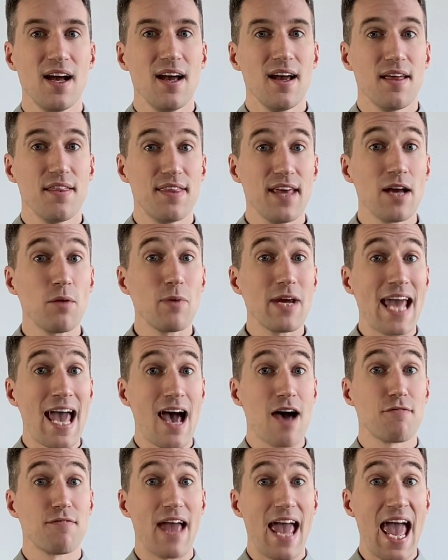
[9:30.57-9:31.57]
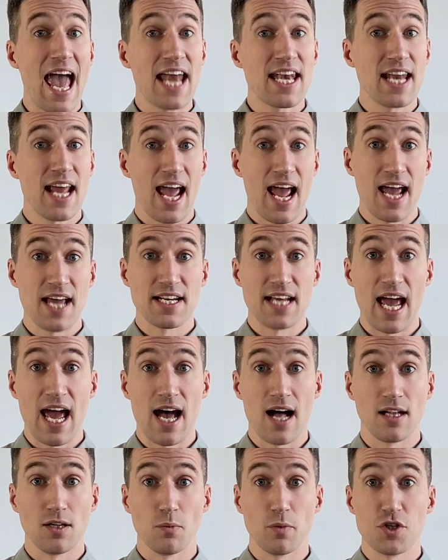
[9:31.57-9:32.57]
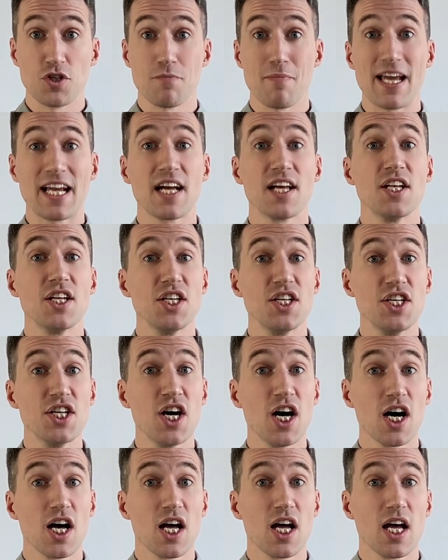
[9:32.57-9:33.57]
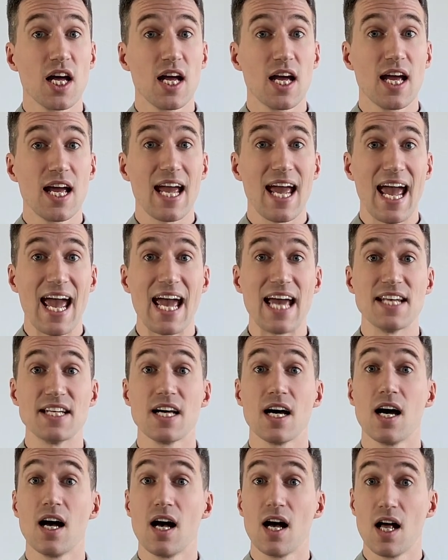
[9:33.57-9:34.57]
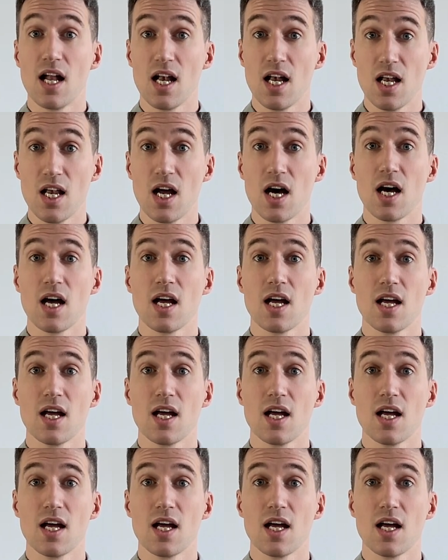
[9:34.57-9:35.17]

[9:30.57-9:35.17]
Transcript: Then we have N and L, which make N and L.